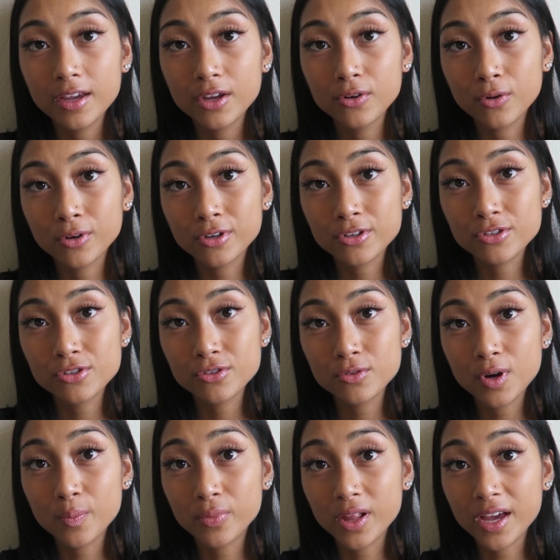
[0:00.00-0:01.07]
in order
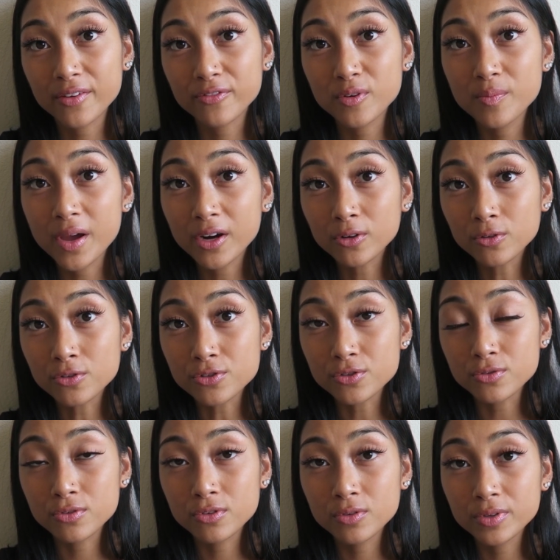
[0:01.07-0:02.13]
to apply for medical
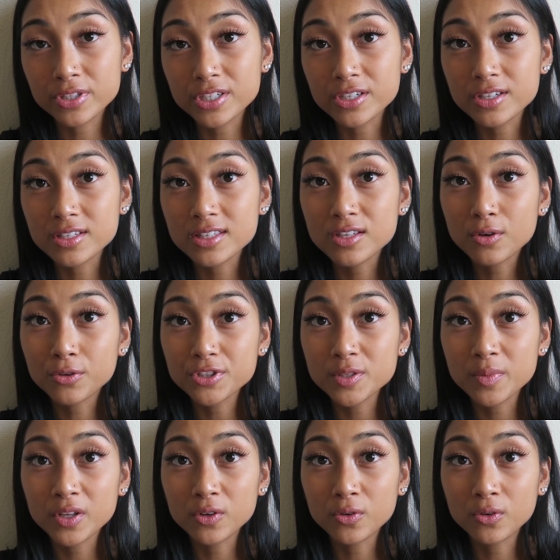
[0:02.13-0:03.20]
school, which is the
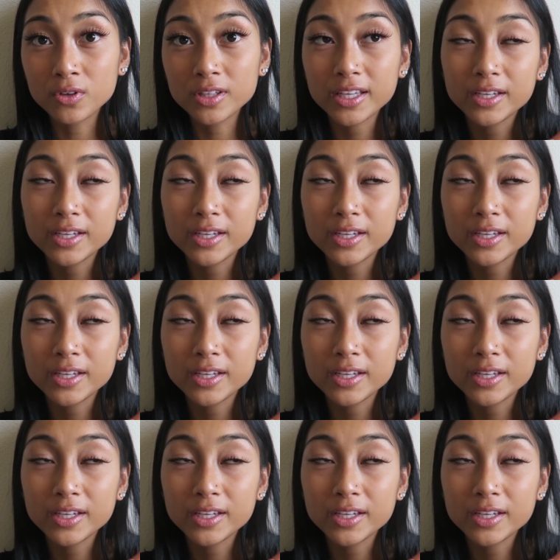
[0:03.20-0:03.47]
ultimate goal.